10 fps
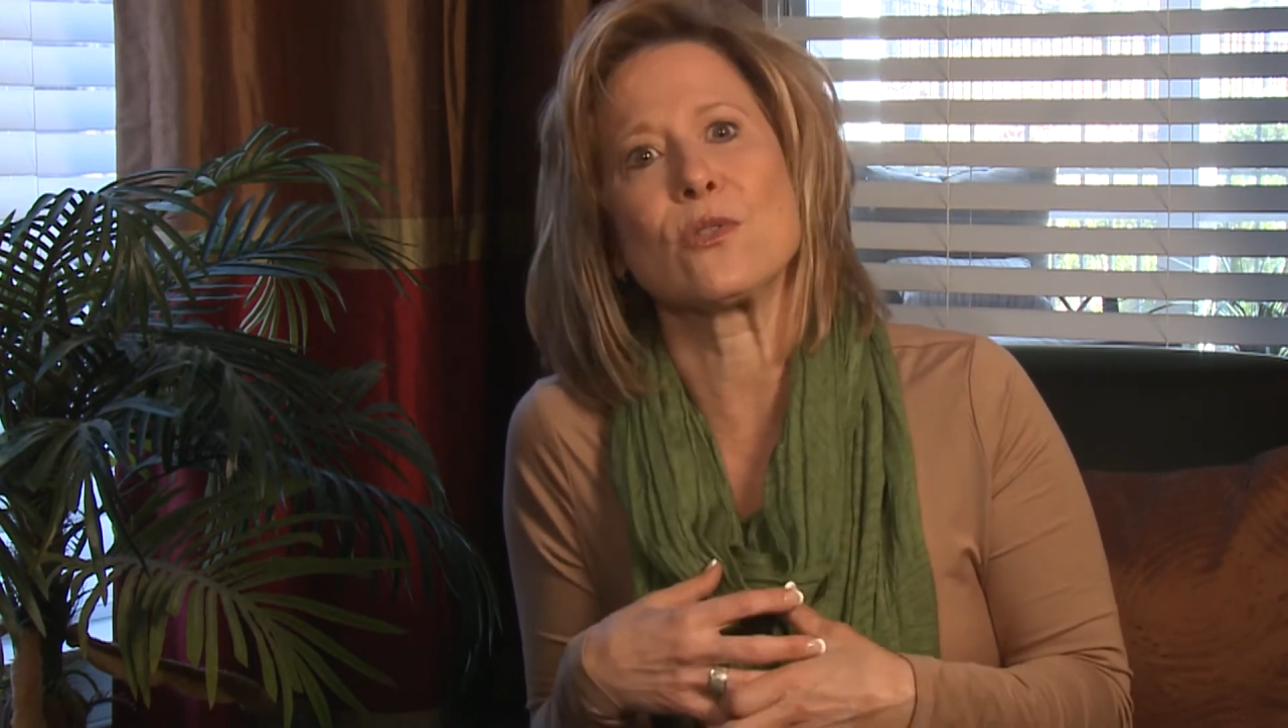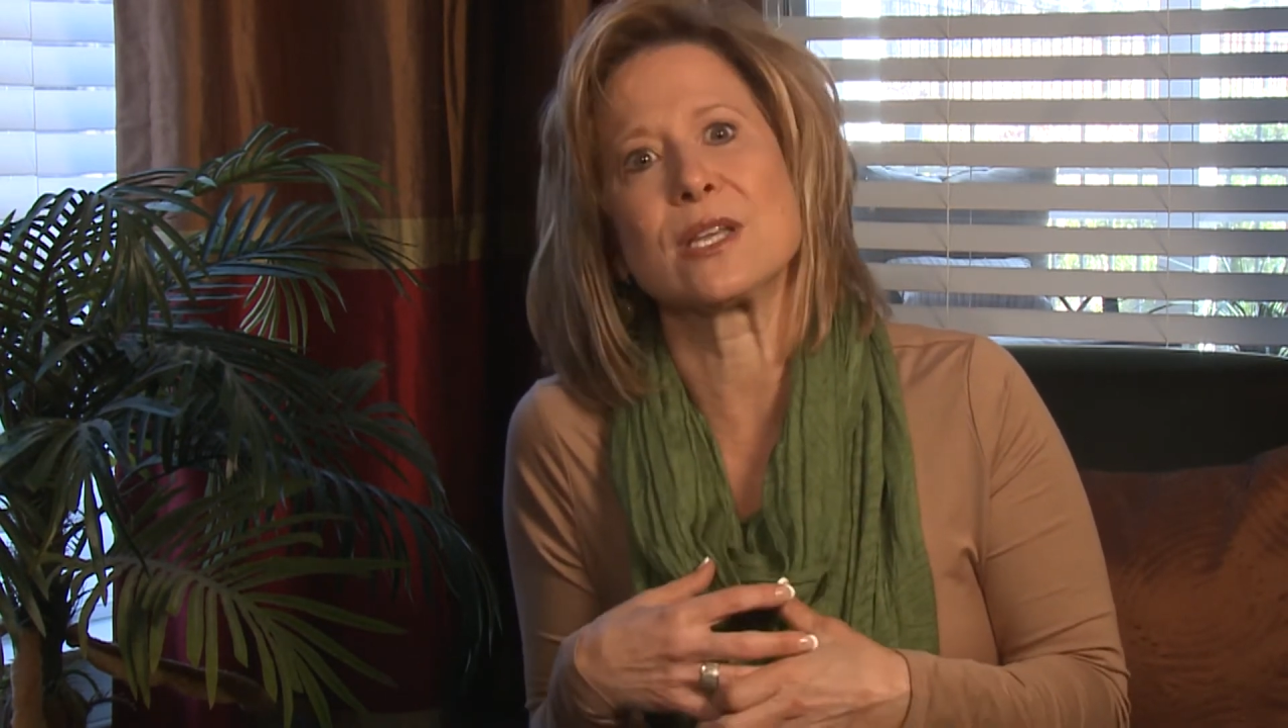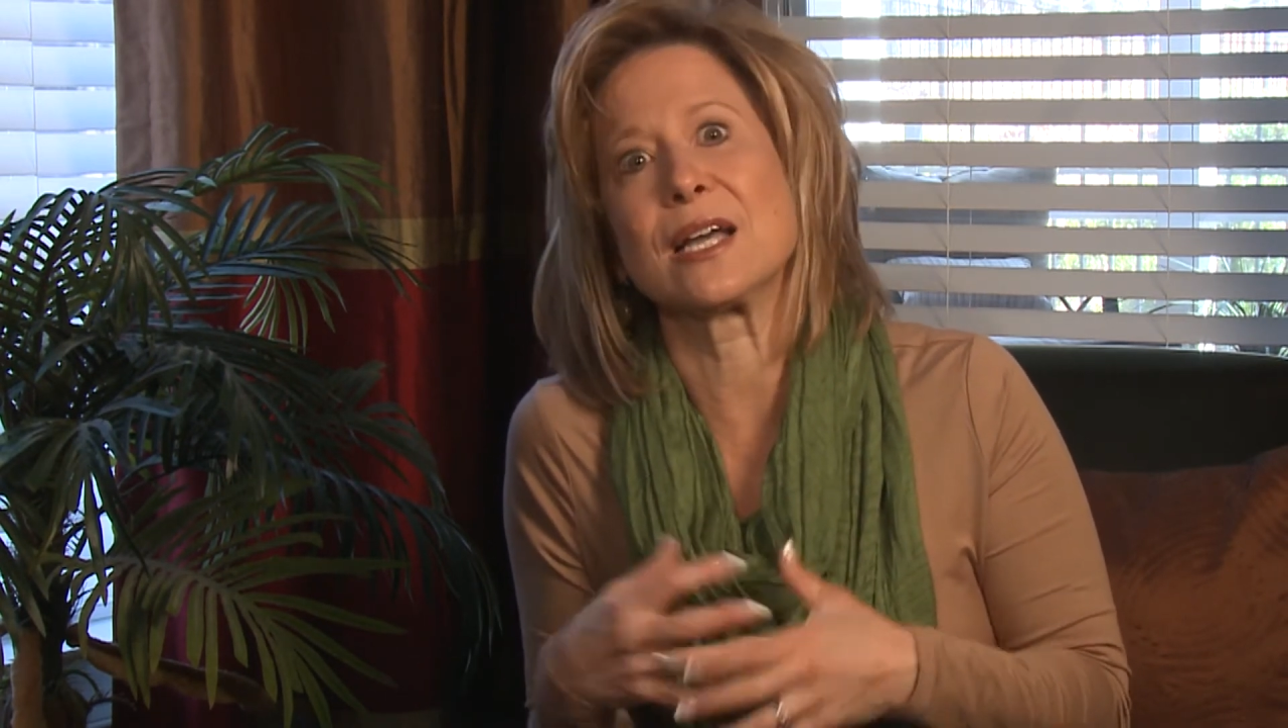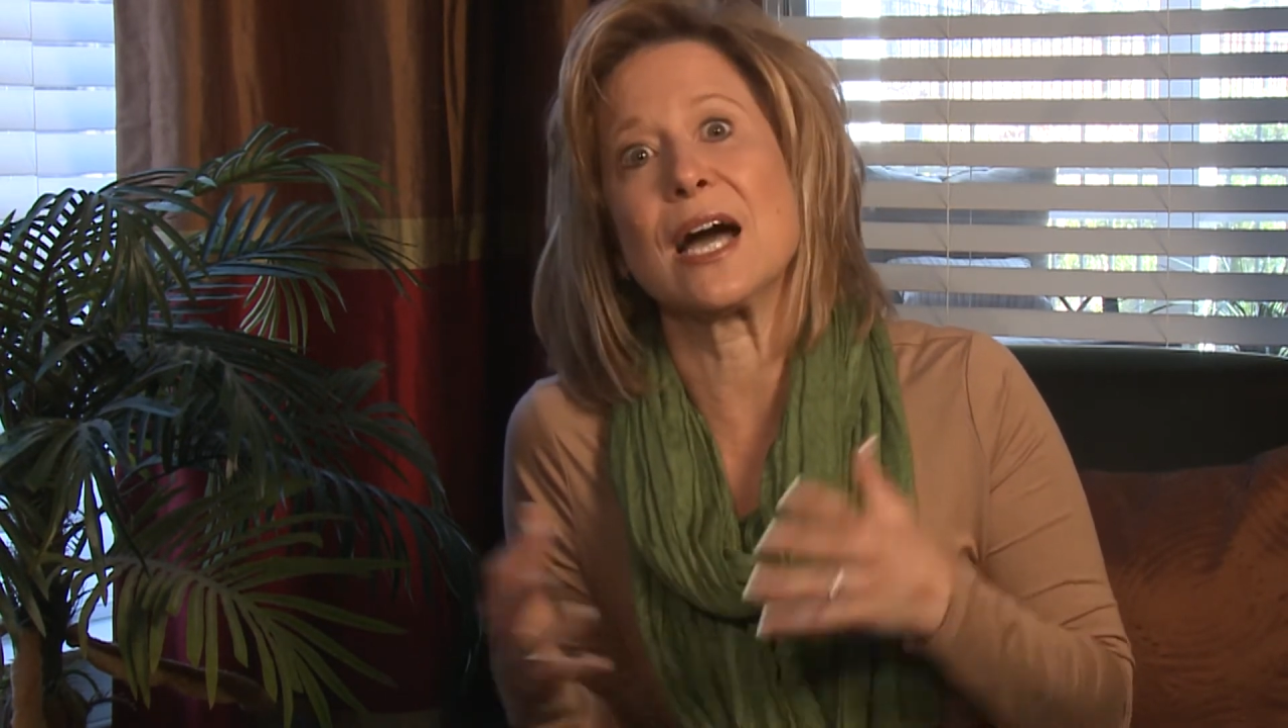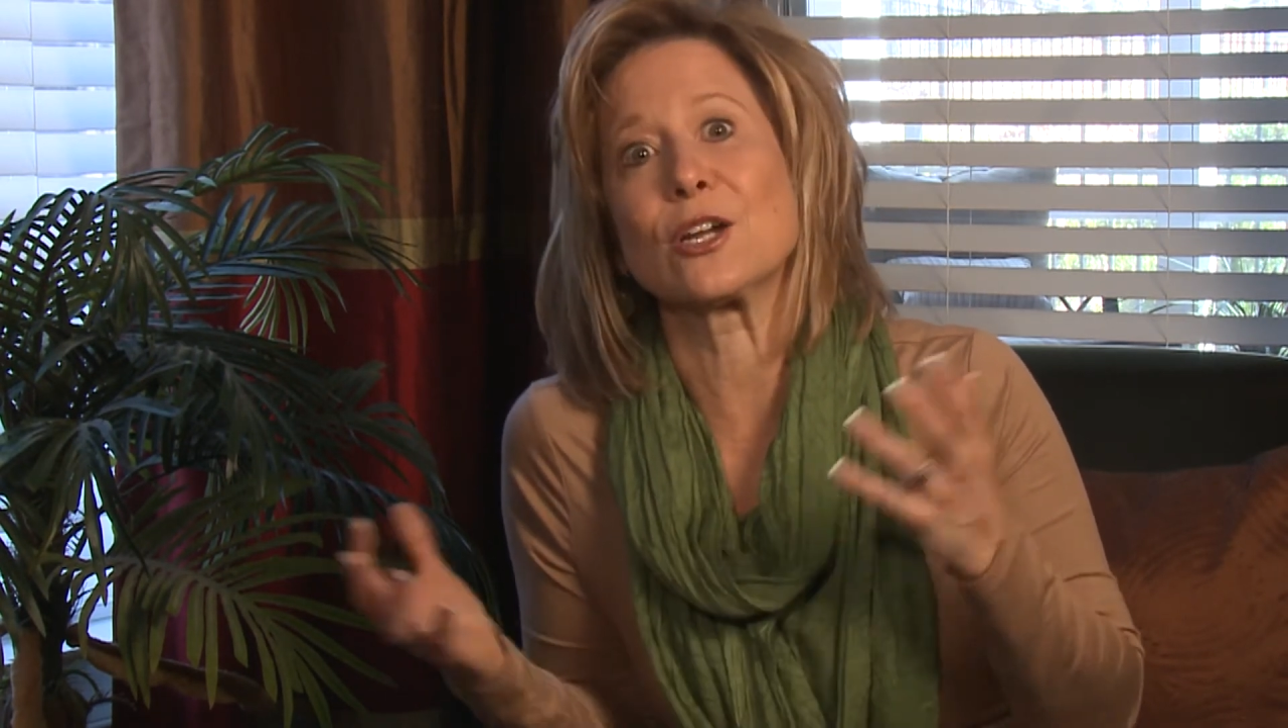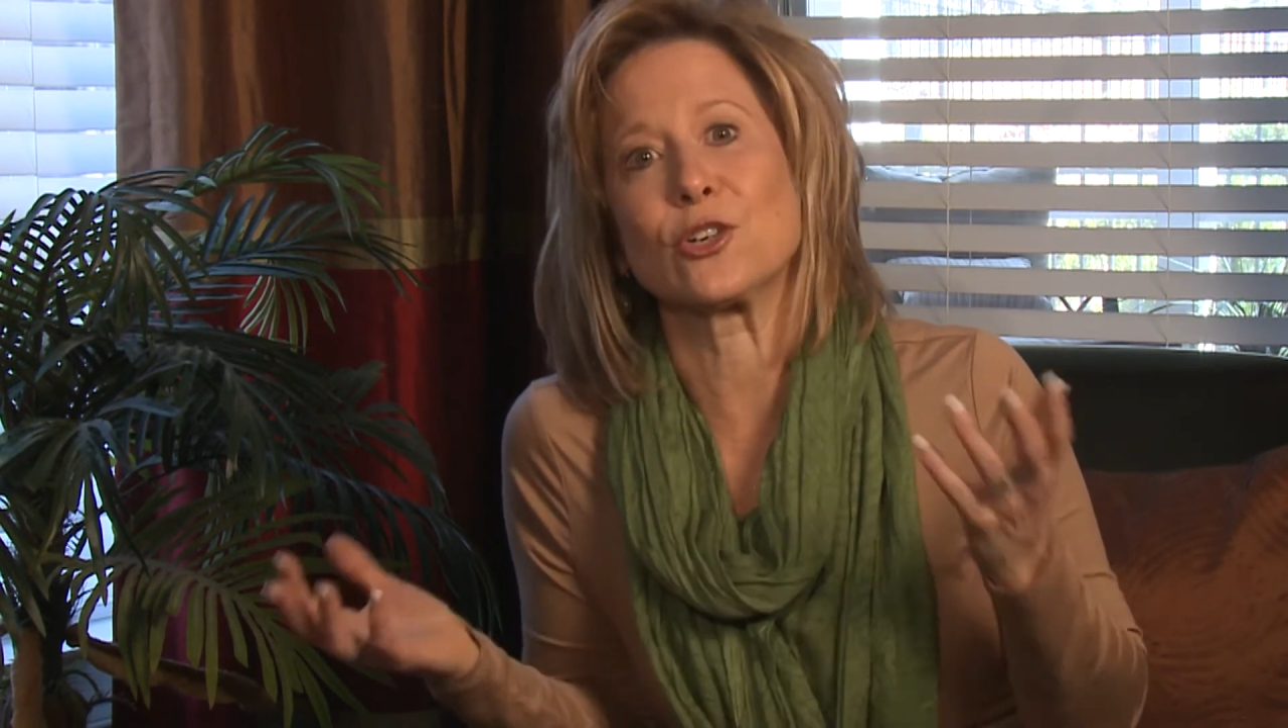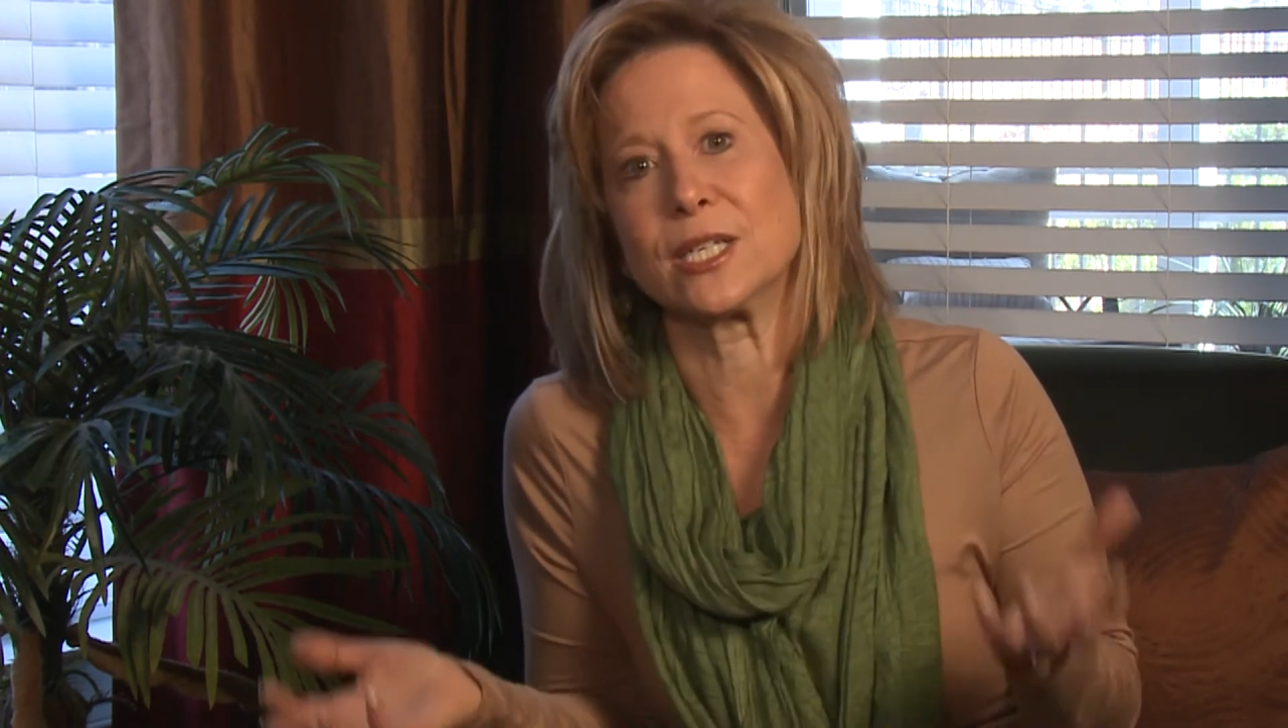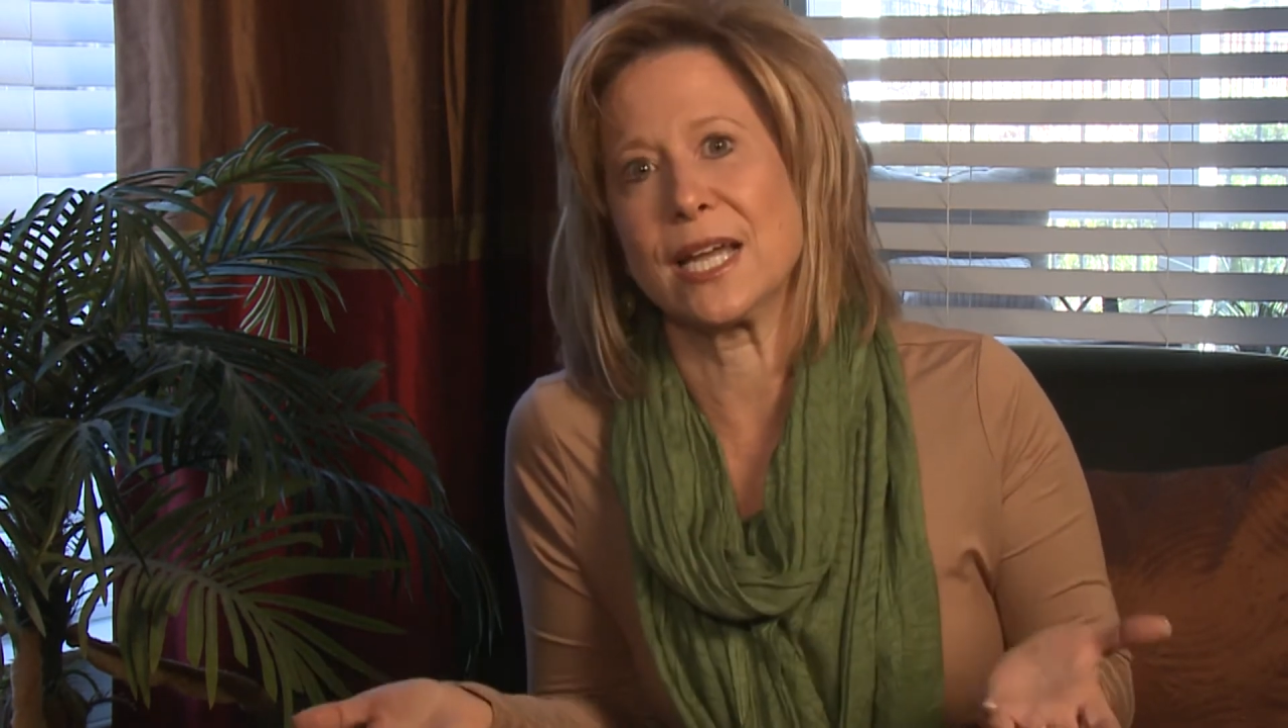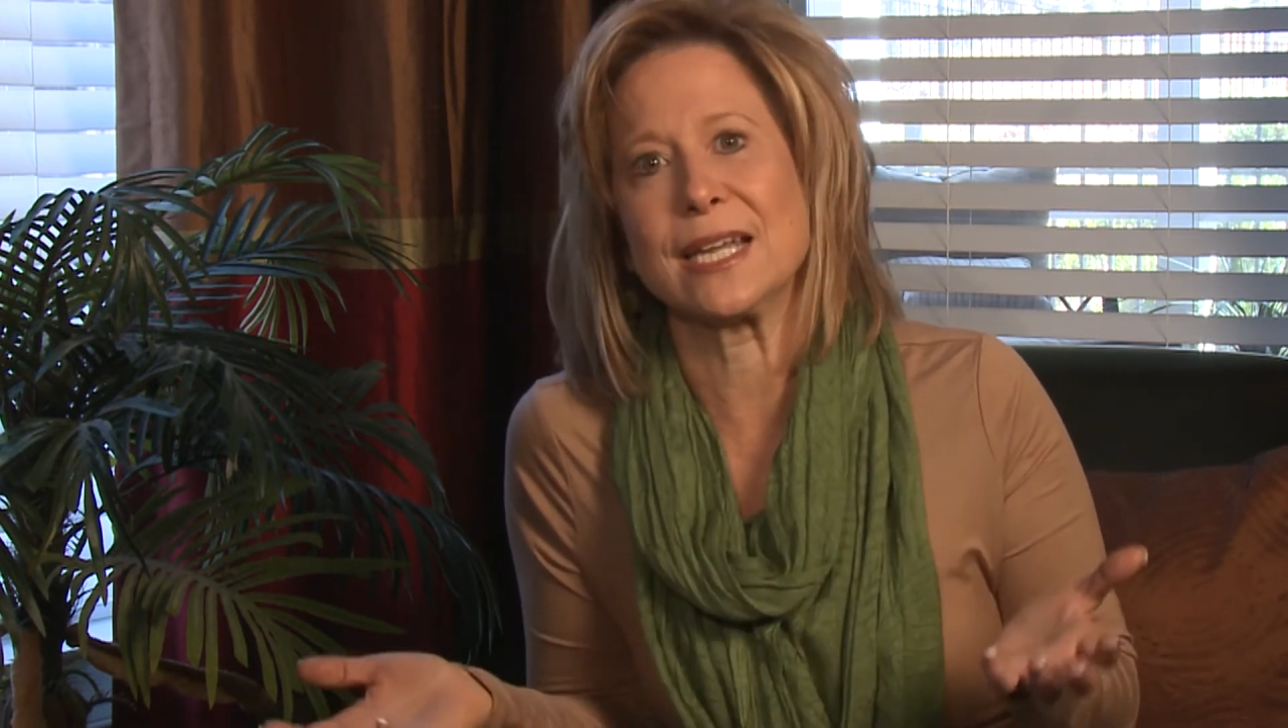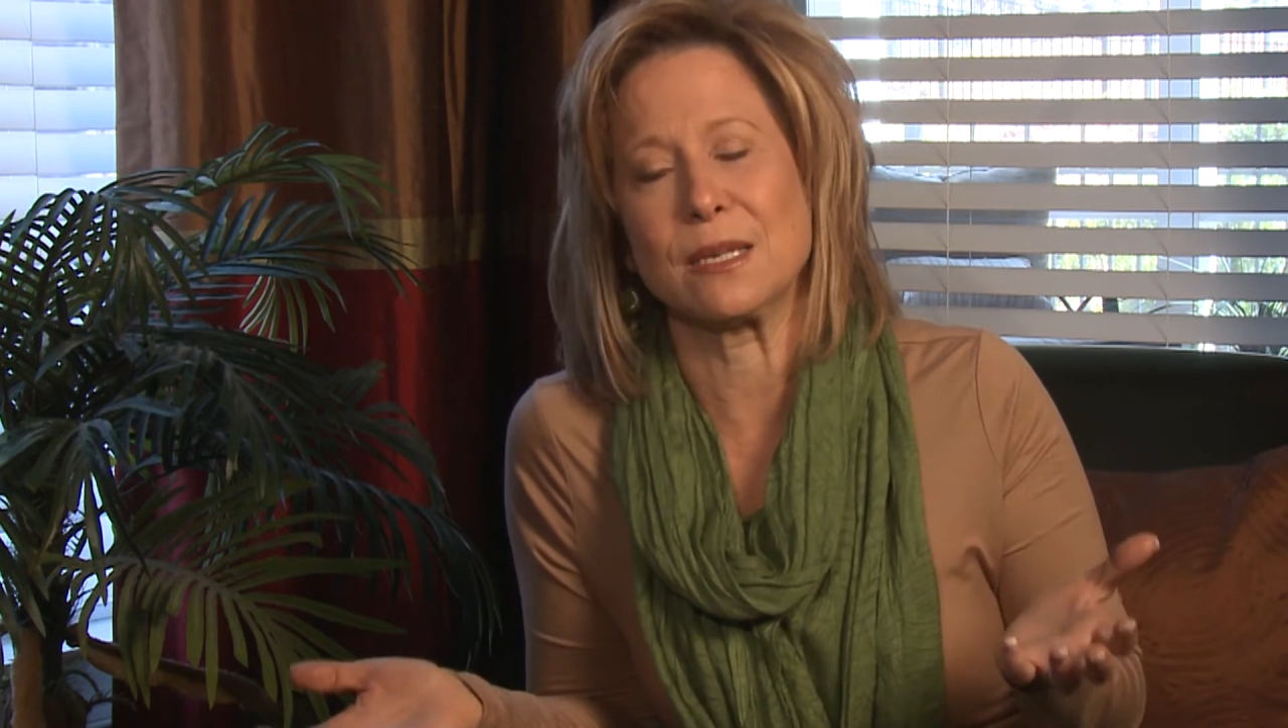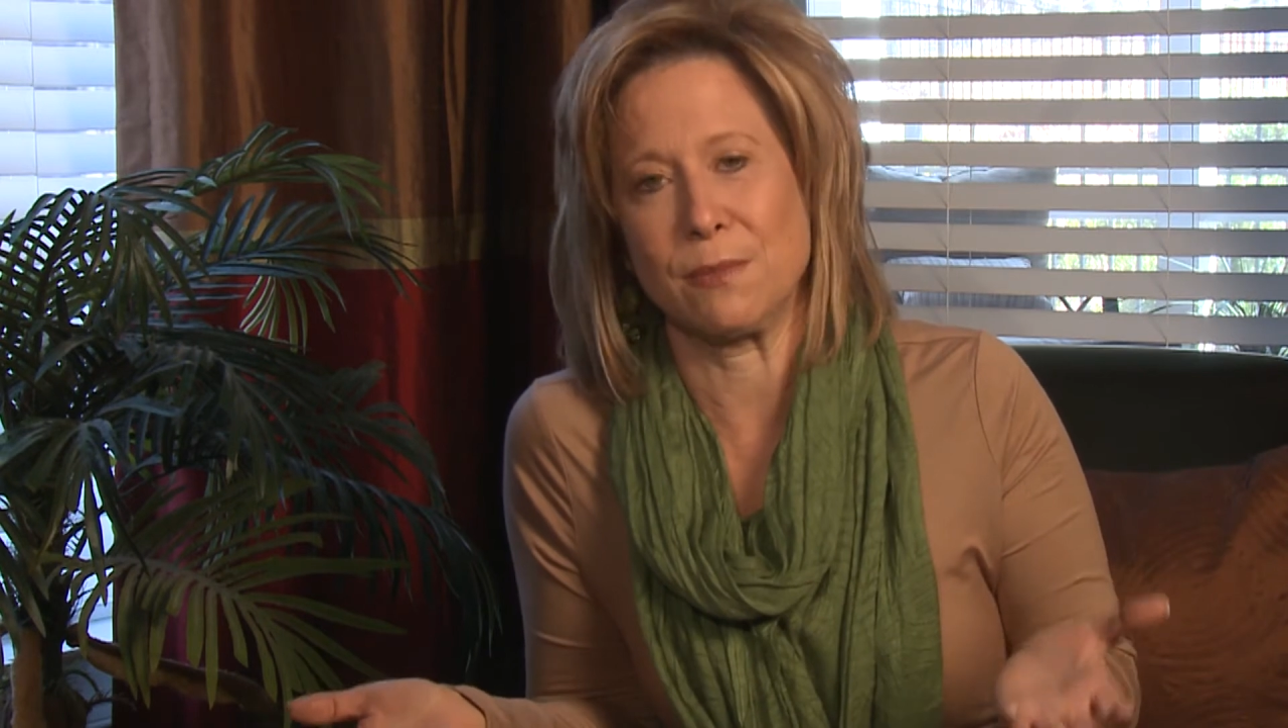than God created